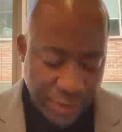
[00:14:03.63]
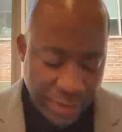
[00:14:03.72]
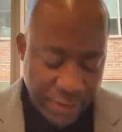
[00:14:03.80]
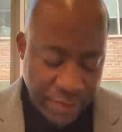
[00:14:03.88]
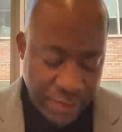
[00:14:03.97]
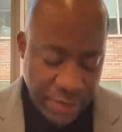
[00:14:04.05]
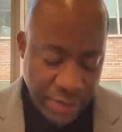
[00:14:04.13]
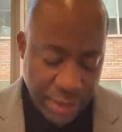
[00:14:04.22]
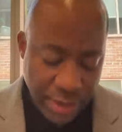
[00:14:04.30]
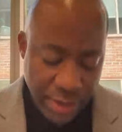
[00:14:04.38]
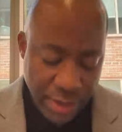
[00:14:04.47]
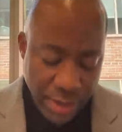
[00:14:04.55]
of
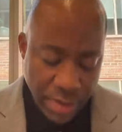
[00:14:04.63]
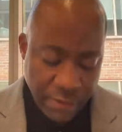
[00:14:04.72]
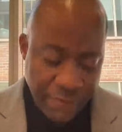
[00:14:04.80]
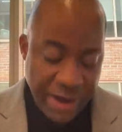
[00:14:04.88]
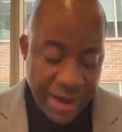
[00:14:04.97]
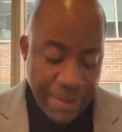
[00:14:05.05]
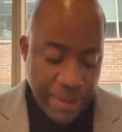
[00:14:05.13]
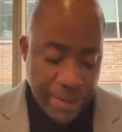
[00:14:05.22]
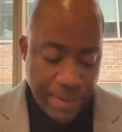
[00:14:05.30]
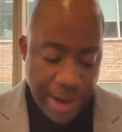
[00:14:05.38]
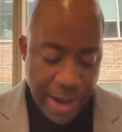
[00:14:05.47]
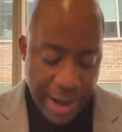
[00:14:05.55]
the fabric
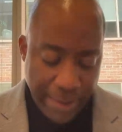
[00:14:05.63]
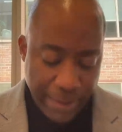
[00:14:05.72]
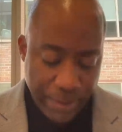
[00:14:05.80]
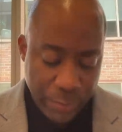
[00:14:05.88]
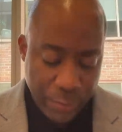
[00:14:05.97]
map,